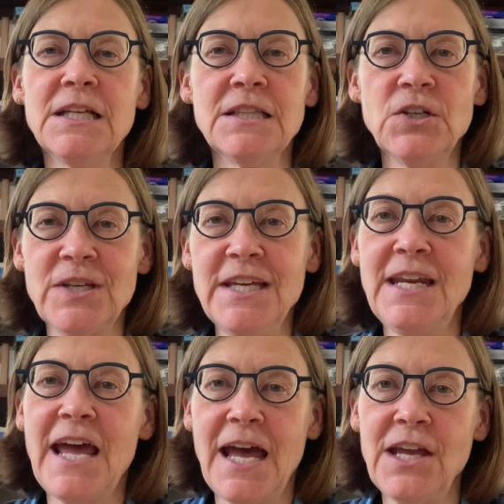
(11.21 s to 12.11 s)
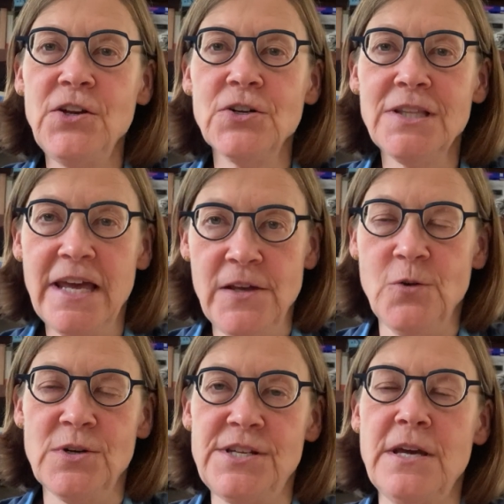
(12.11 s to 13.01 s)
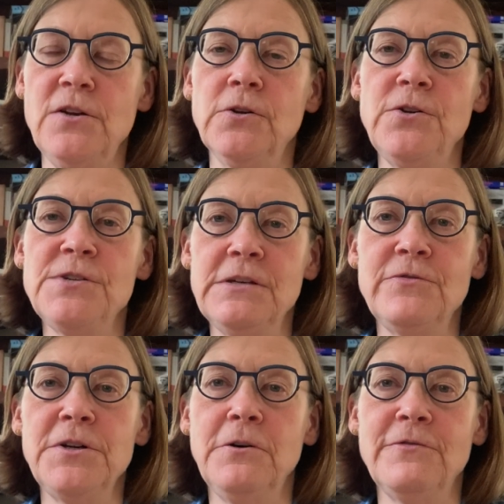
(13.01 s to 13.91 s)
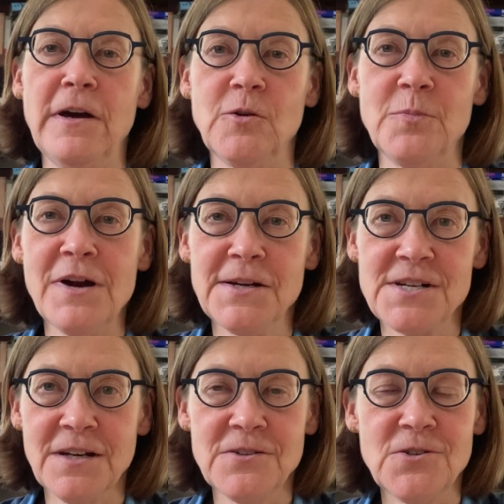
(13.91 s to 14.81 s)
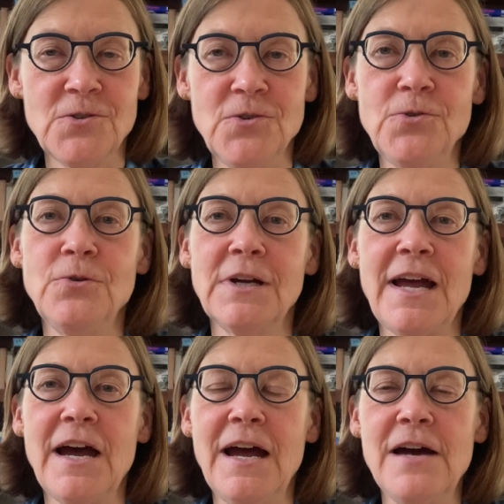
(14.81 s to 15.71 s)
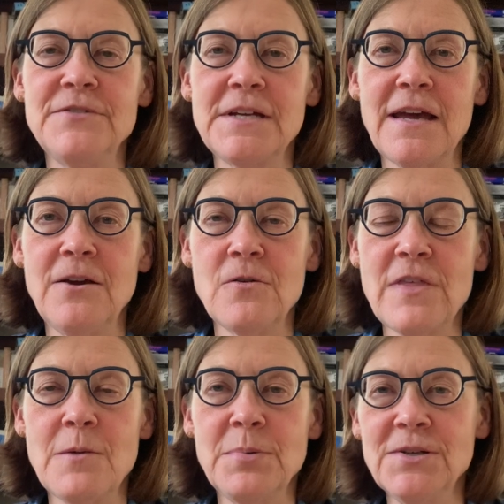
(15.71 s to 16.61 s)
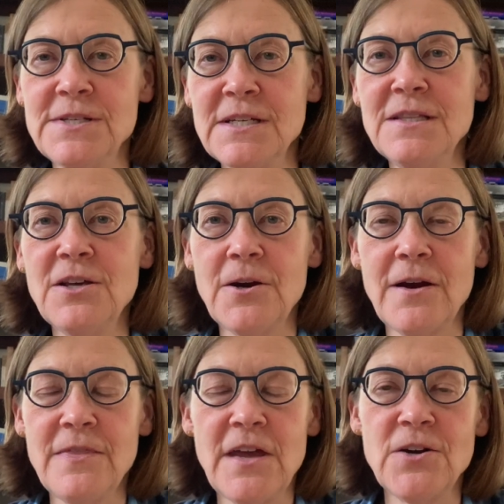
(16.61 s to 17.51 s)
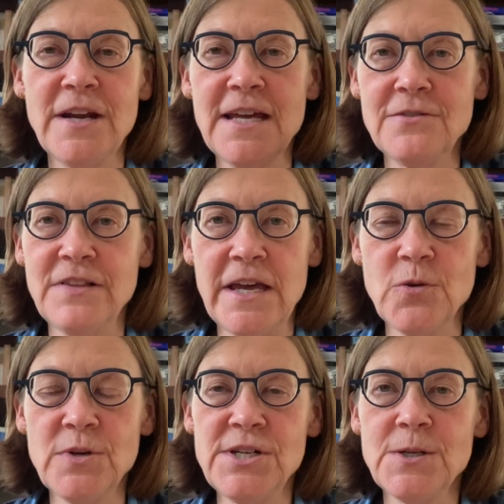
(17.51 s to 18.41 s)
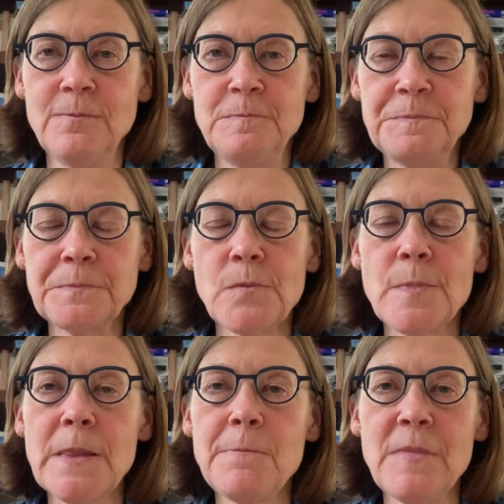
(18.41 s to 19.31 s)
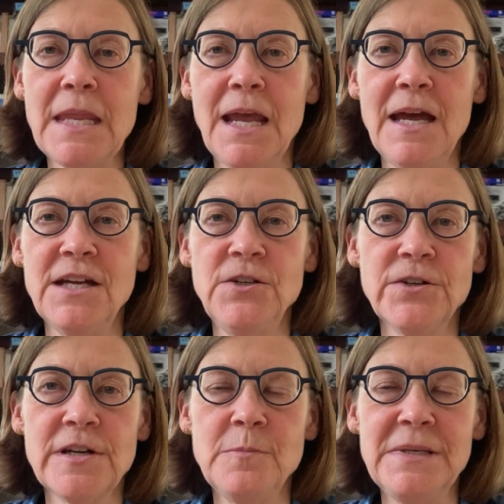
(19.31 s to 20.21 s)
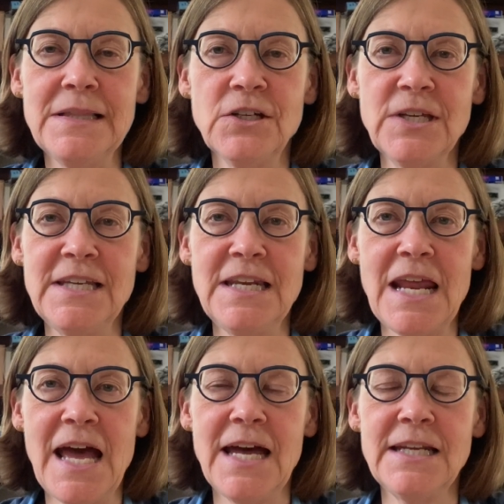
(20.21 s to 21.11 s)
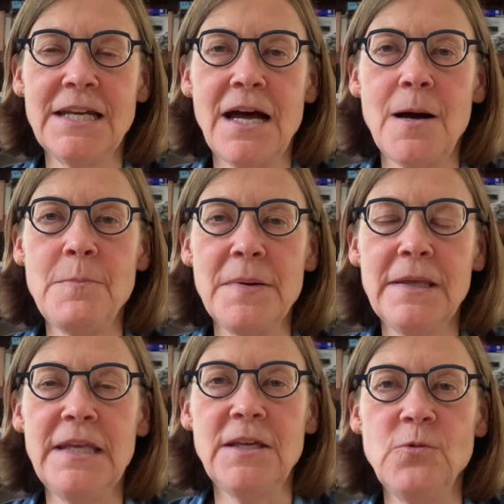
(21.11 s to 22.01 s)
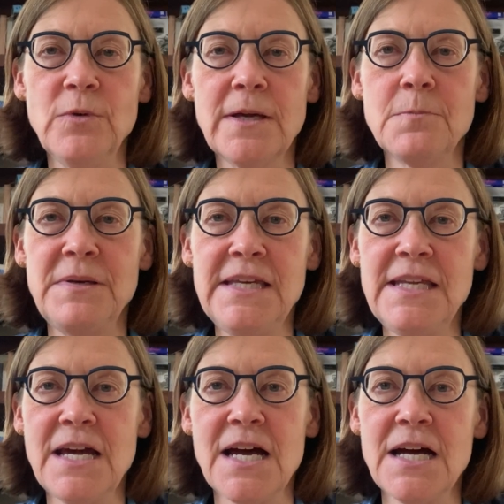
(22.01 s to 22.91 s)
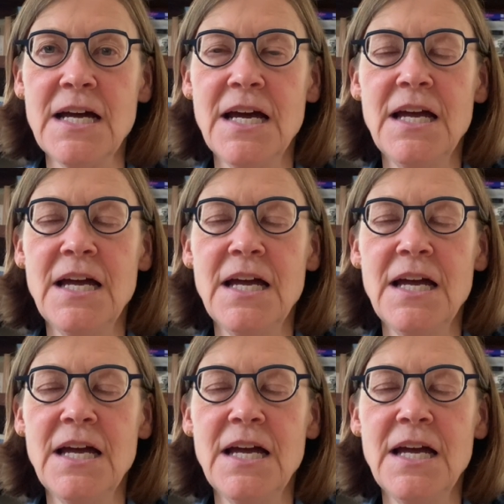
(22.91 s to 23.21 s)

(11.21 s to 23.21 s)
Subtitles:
looking at your language that you're using for your final project. So you have that person, their native language, and you're going to be looking up in Wikipedia.